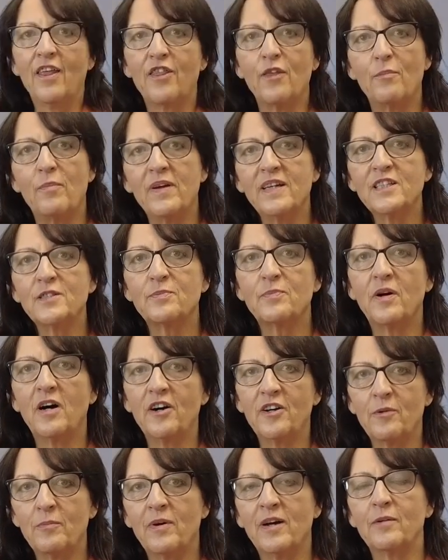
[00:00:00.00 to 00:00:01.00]
The best
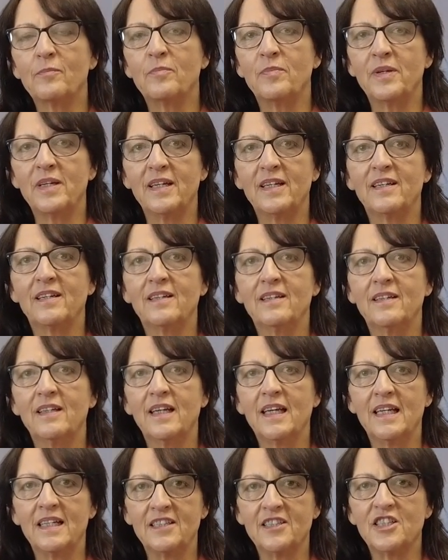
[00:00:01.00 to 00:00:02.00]
part about being
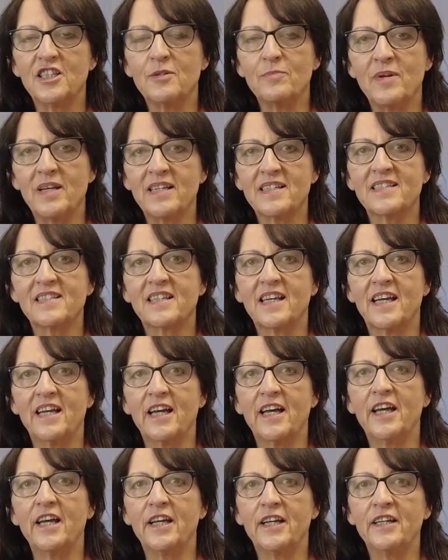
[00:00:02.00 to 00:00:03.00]
in Team
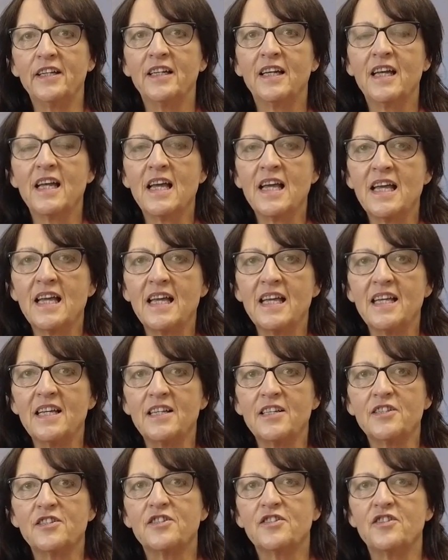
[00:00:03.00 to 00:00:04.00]
SKA
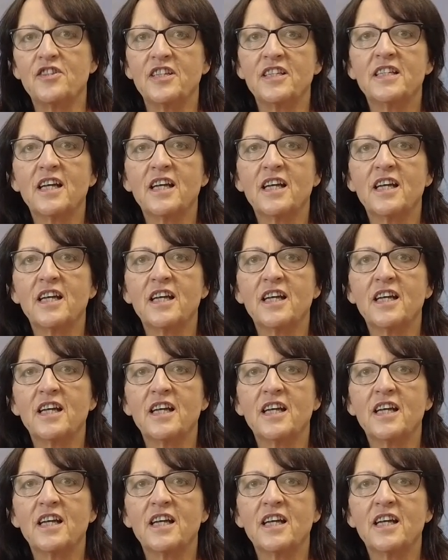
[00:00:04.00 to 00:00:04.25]
is the